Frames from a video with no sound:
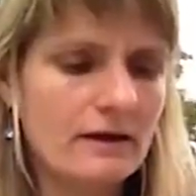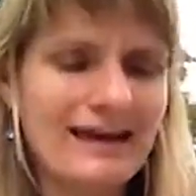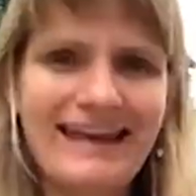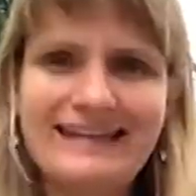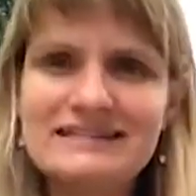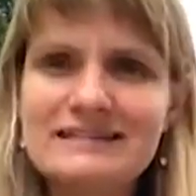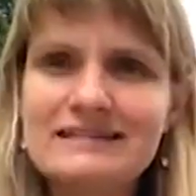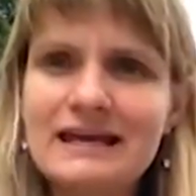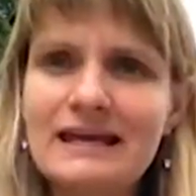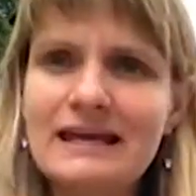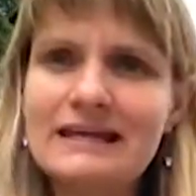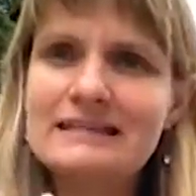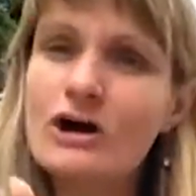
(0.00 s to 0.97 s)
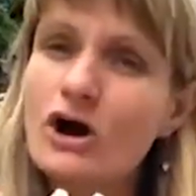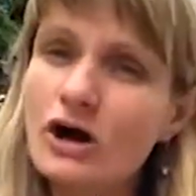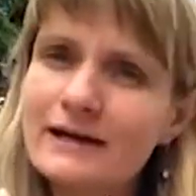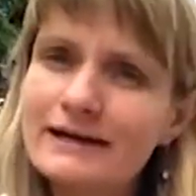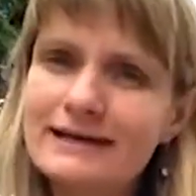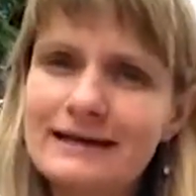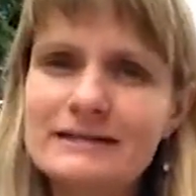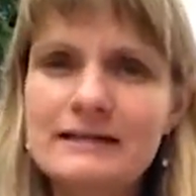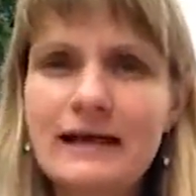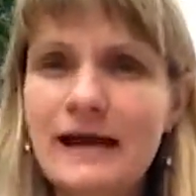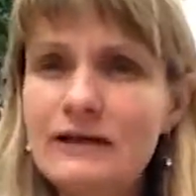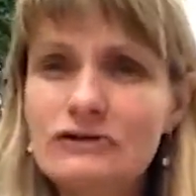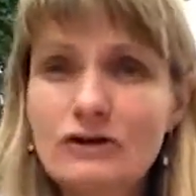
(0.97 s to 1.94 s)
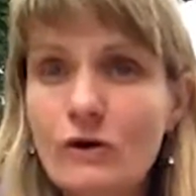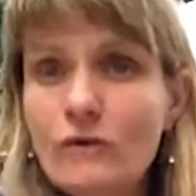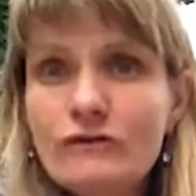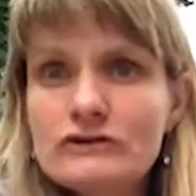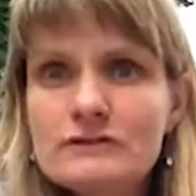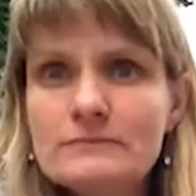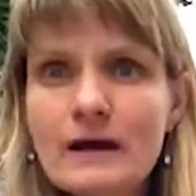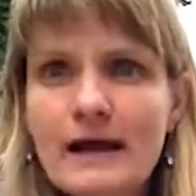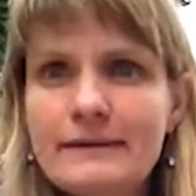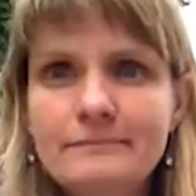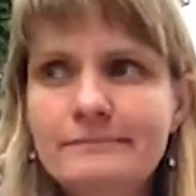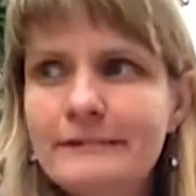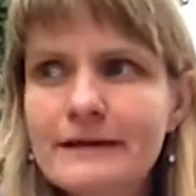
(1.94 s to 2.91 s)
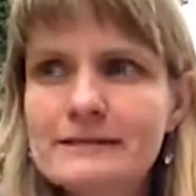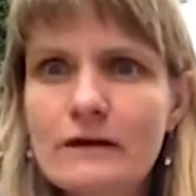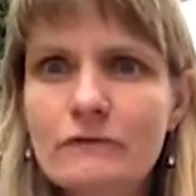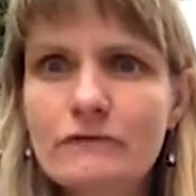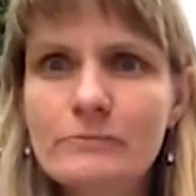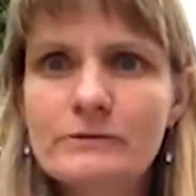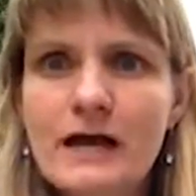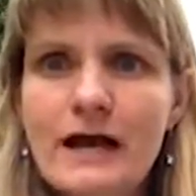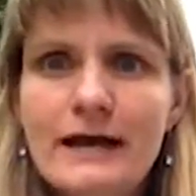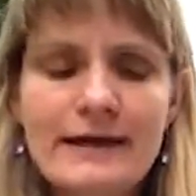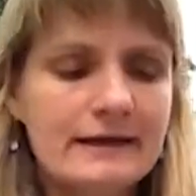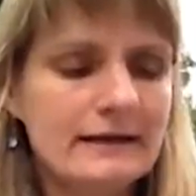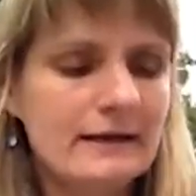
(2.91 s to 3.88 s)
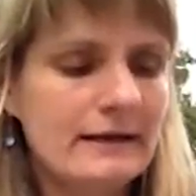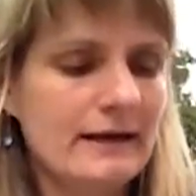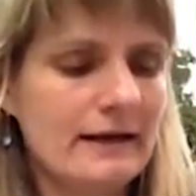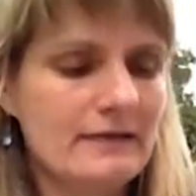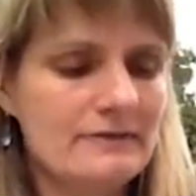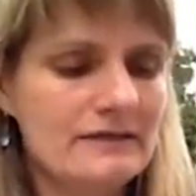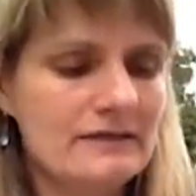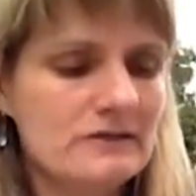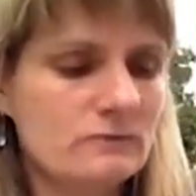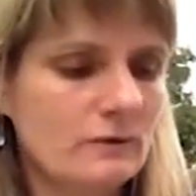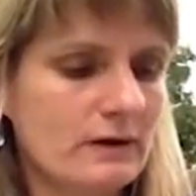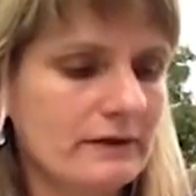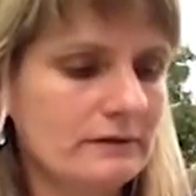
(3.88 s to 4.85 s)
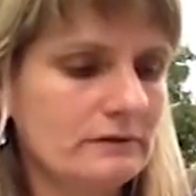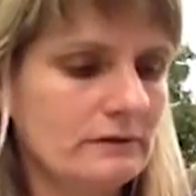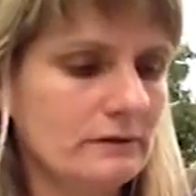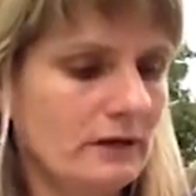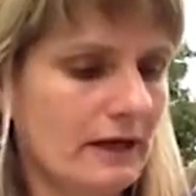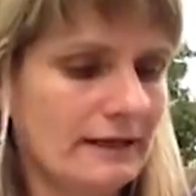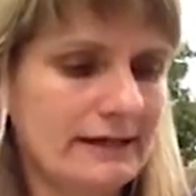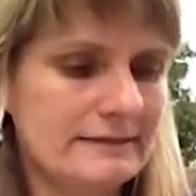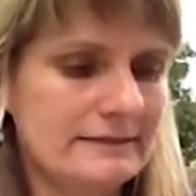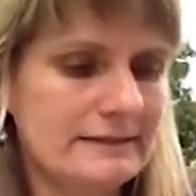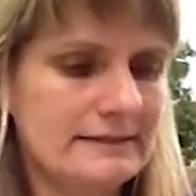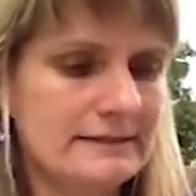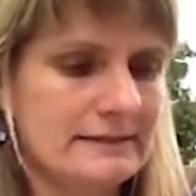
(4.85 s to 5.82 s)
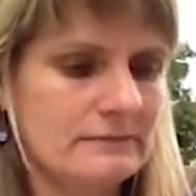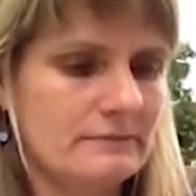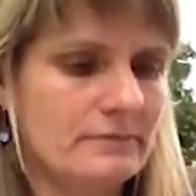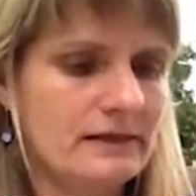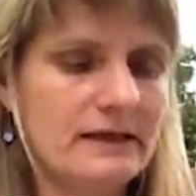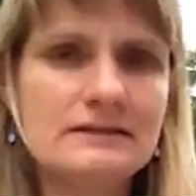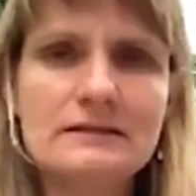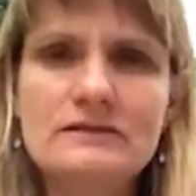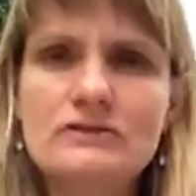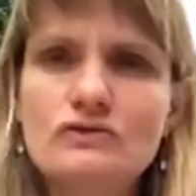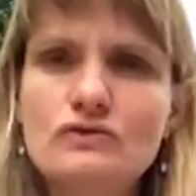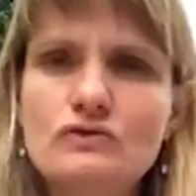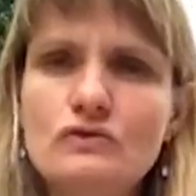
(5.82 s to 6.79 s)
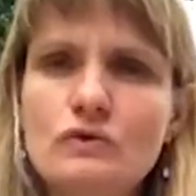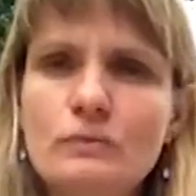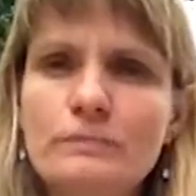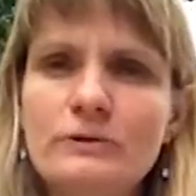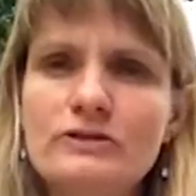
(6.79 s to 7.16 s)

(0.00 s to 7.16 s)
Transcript: it's it gets hot. It gets I over. I guess I overply it. And this one, I guess I didn't because it's super